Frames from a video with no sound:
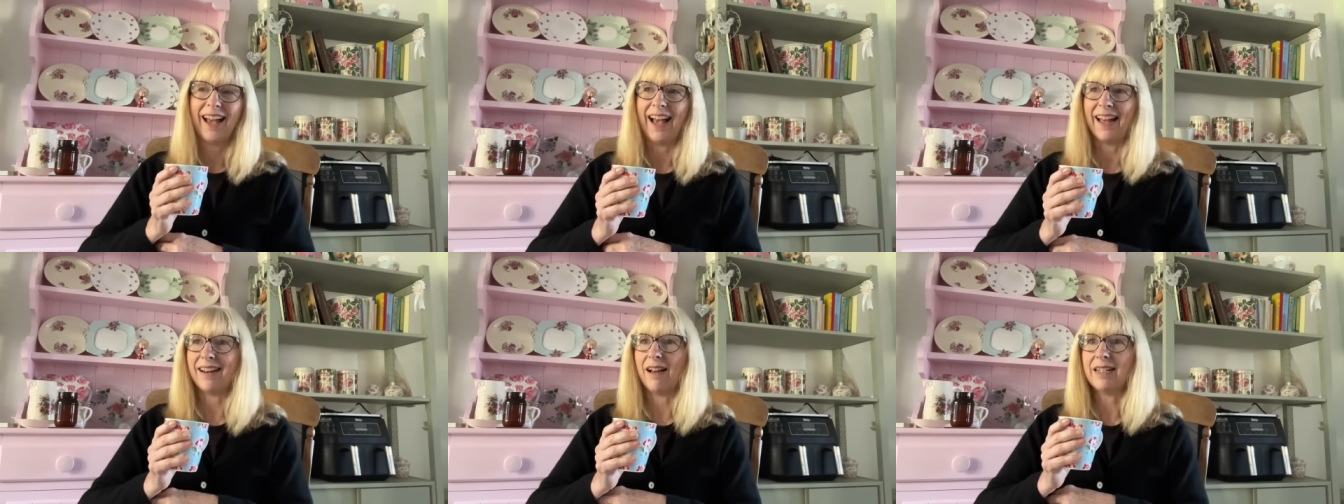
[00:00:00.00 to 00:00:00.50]

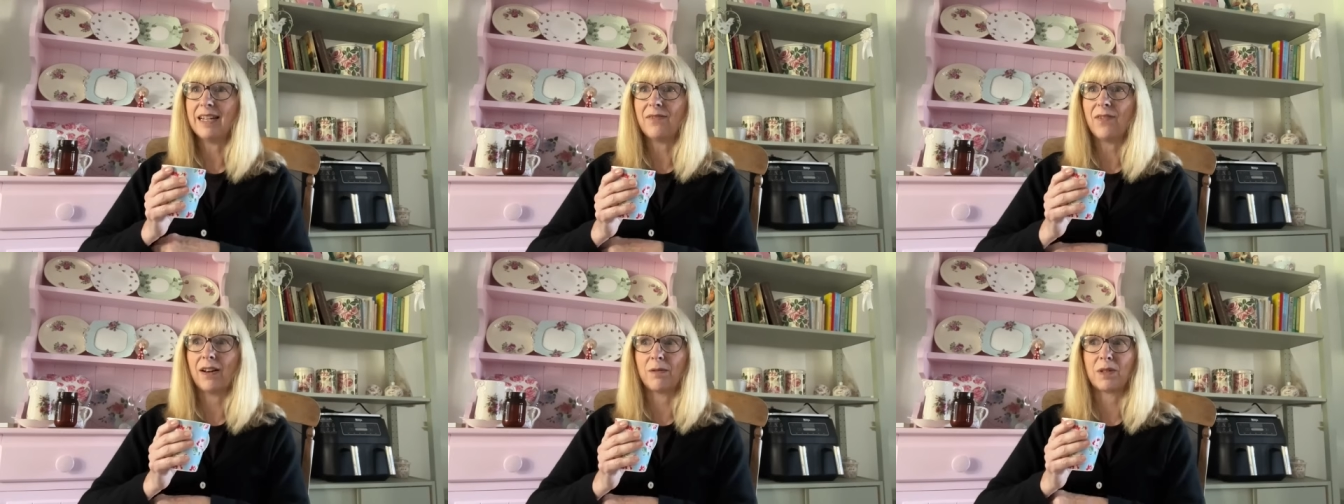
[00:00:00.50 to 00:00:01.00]
And I did
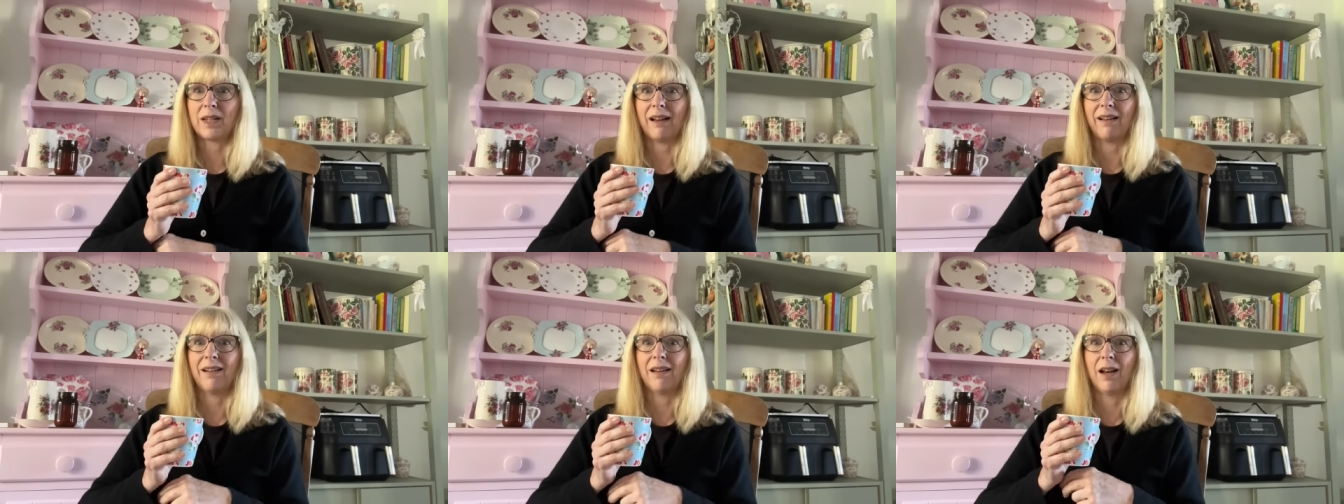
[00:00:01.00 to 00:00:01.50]
find I was
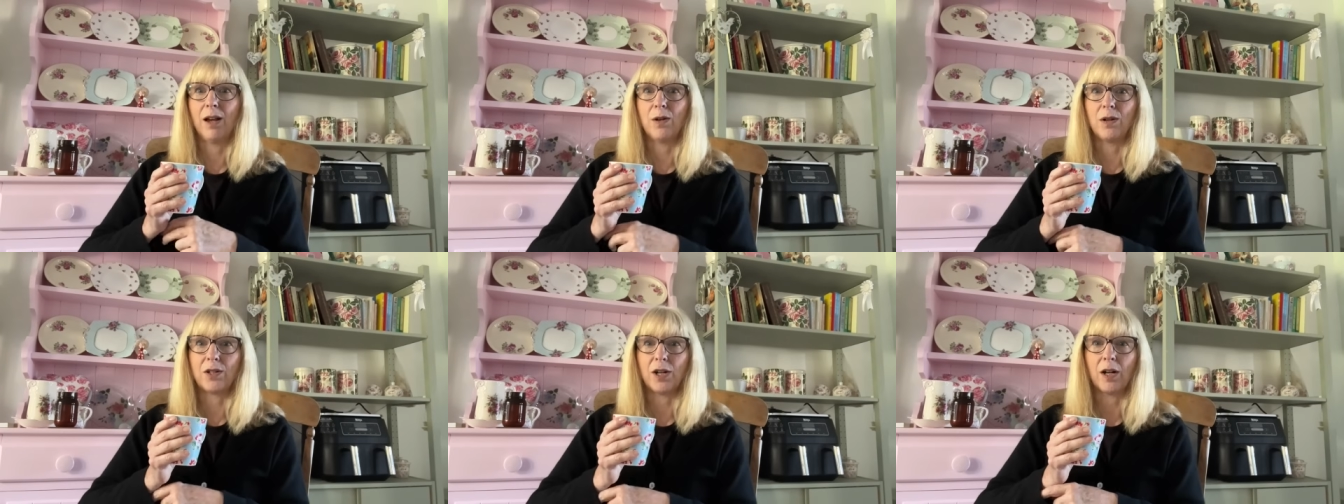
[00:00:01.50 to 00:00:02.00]
getting a
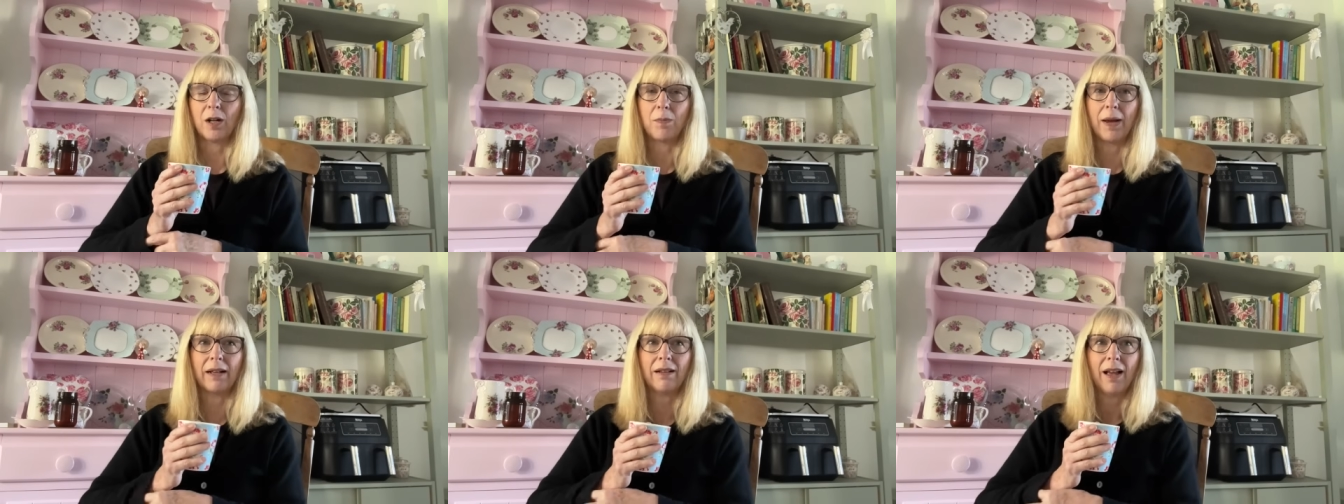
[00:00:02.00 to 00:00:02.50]
load of junk
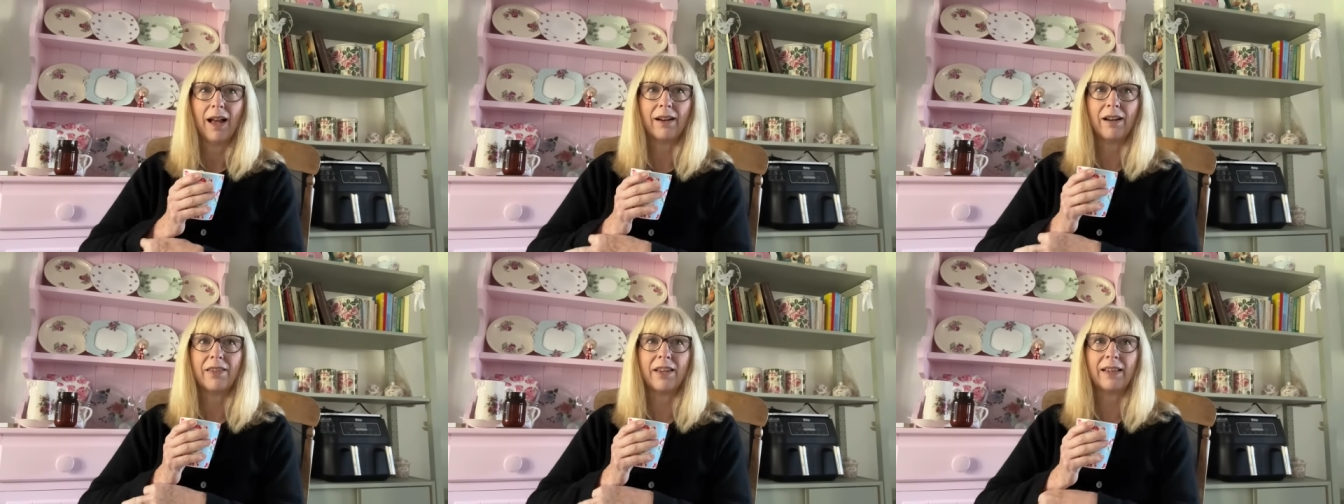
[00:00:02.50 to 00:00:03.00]
mail.
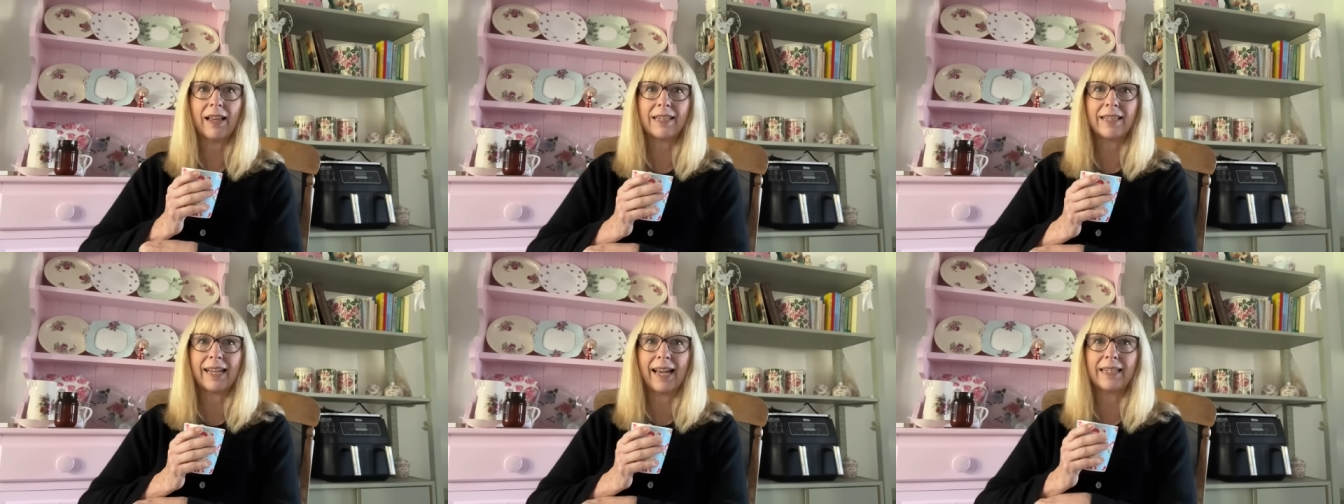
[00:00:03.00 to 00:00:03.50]
And I think that's
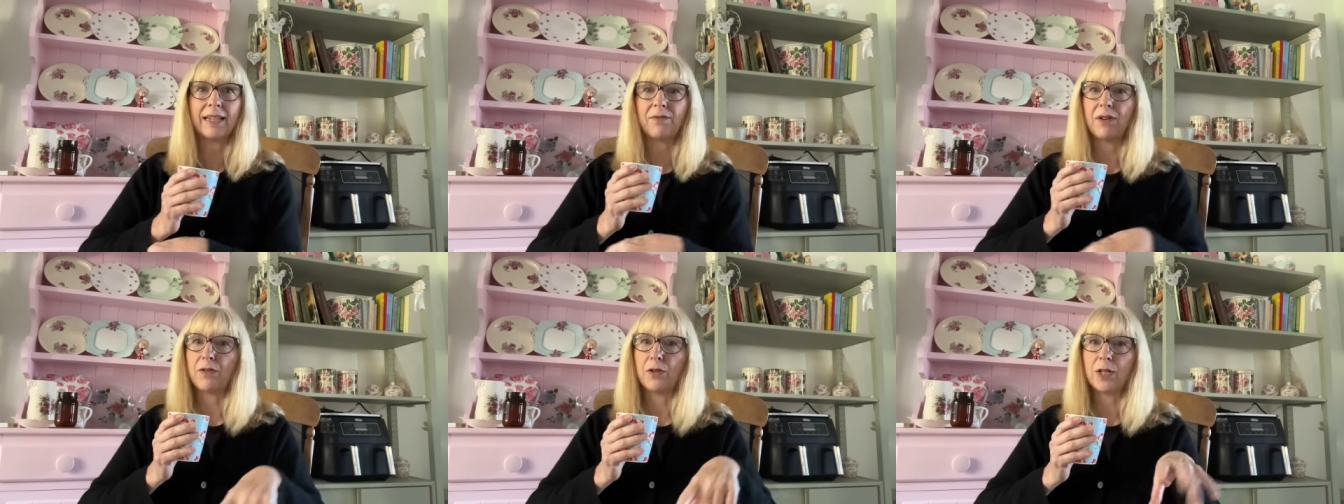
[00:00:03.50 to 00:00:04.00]
the case, even
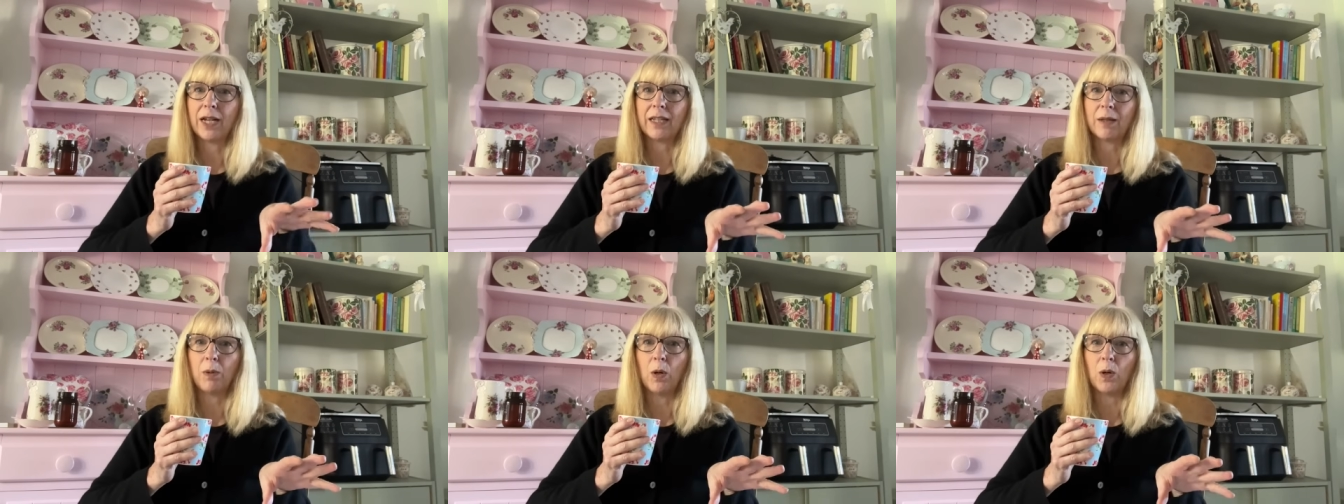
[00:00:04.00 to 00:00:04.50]
if you tick
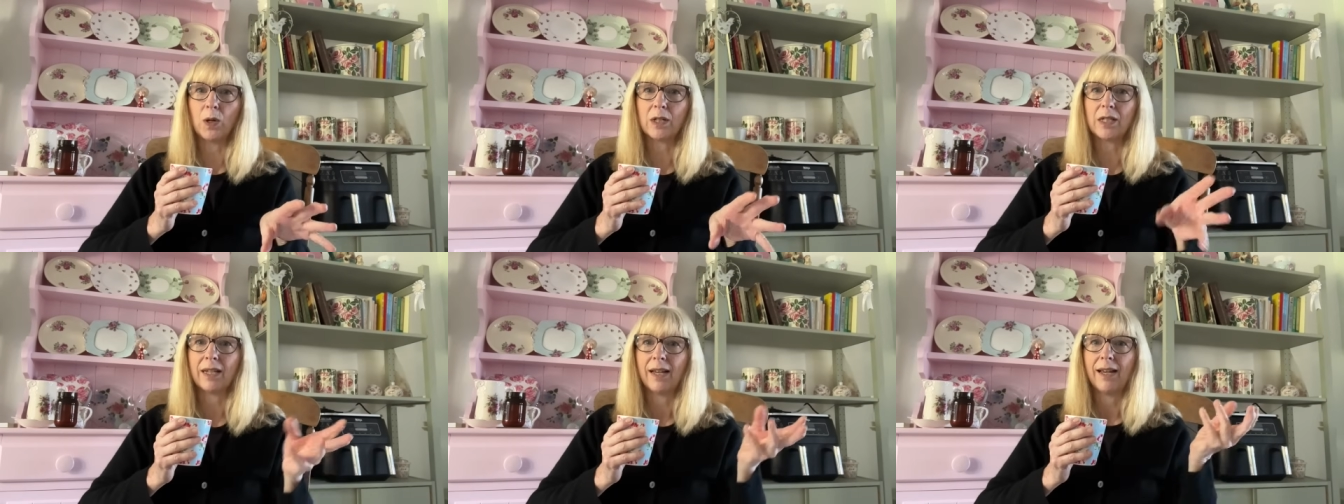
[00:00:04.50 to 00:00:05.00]
the
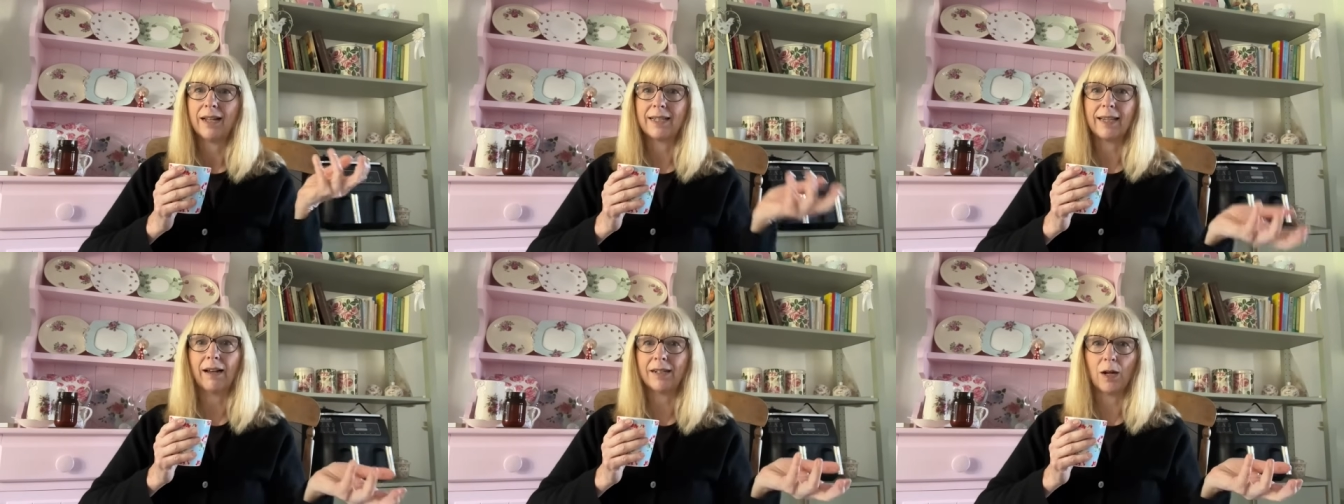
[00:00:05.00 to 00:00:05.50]
box and
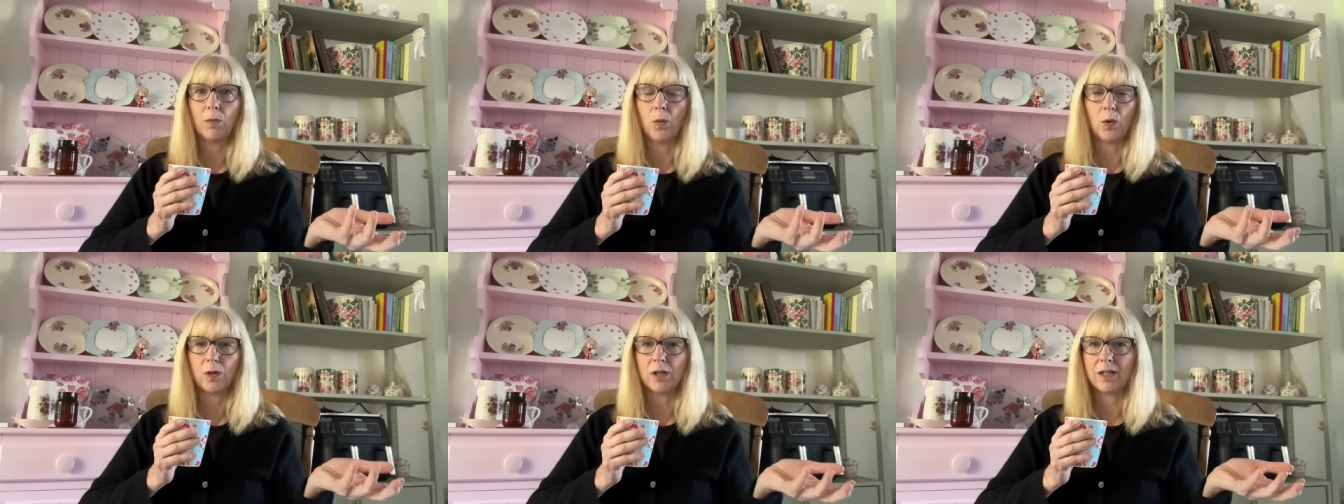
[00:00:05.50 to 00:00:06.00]
say, I don't
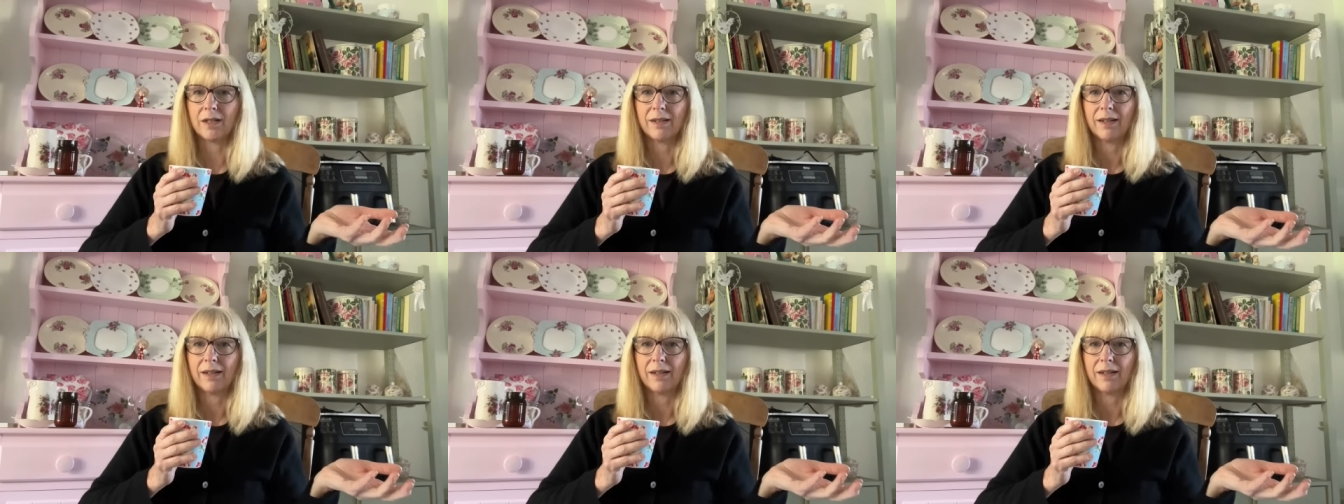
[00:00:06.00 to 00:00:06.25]
want